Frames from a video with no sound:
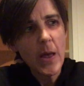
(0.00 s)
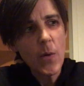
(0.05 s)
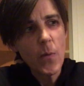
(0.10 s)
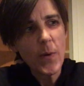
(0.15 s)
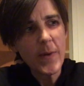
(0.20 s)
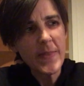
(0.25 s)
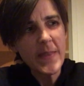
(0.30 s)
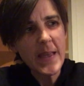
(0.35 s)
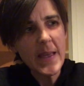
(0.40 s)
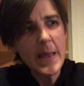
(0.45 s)

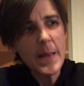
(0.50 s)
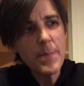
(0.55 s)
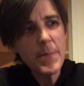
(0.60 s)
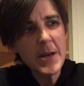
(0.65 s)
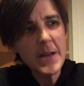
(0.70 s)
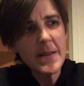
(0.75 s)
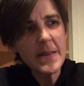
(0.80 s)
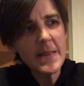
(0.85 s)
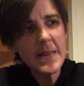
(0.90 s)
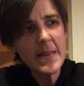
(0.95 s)
when the
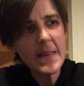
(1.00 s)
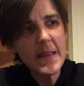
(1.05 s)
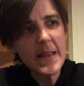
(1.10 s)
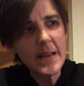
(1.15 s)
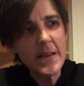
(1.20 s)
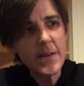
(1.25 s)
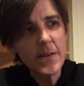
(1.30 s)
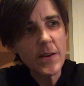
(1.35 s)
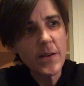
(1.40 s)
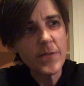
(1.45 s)
imminent
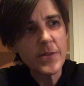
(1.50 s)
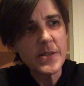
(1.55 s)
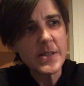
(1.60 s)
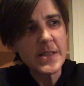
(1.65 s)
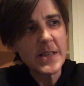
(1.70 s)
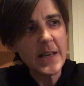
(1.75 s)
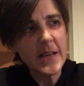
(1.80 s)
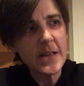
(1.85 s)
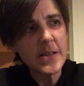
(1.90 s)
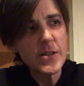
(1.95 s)
need of a
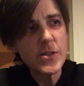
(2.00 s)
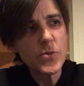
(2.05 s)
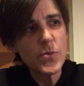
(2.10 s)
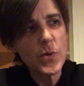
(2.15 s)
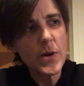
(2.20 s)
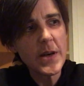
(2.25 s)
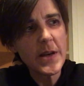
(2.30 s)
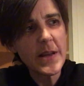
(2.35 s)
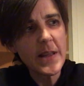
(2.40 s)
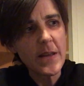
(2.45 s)
second's
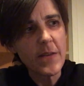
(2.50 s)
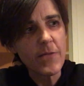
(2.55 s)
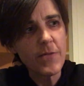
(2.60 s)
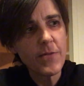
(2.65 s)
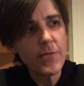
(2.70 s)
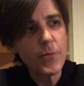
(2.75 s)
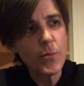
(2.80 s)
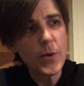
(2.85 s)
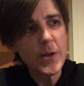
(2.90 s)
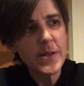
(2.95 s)

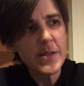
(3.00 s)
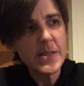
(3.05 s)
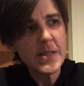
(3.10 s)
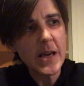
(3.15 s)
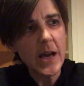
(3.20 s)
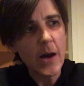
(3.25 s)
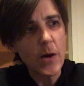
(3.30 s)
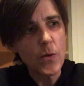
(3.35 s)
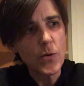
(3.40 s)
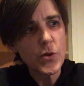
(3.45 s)
relief
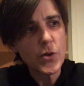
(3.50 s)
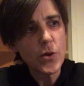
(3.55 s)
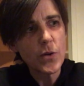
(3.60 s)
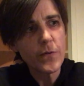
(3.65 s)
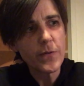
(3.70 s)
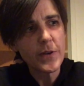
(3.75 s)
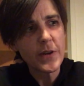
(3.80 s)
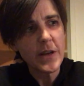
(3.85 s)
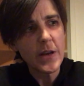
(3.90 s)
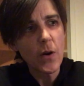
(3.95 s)
wins out
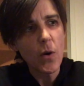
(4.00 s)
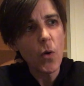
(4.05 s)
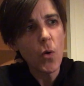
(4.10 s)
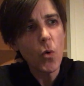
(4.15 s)
over the